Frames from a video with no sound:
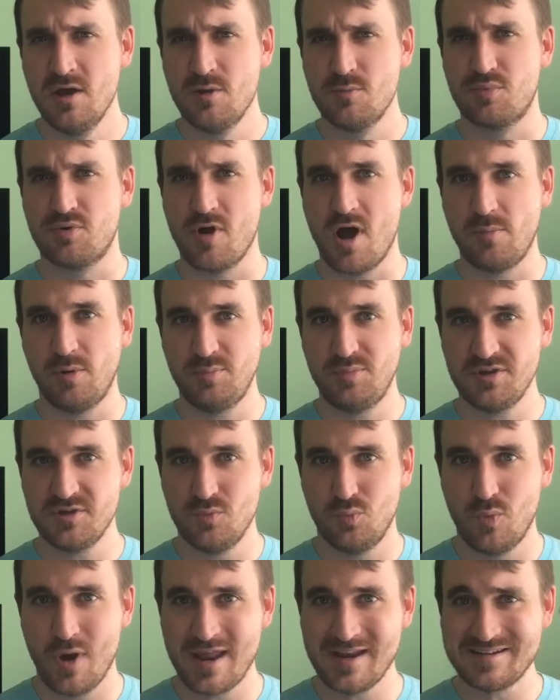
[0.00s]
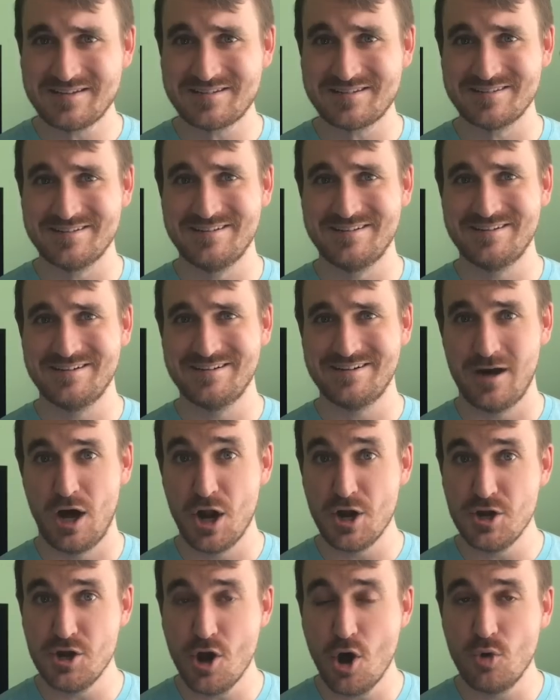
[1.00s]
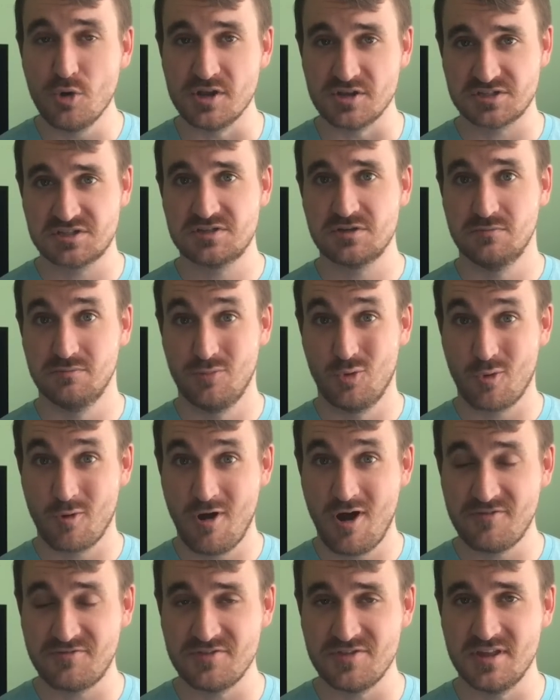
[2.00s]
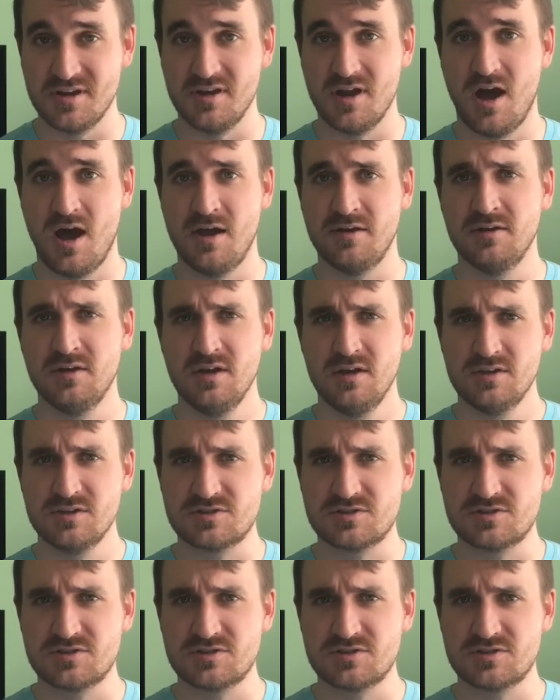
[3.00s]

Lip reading: probably went unnoticed more often than not,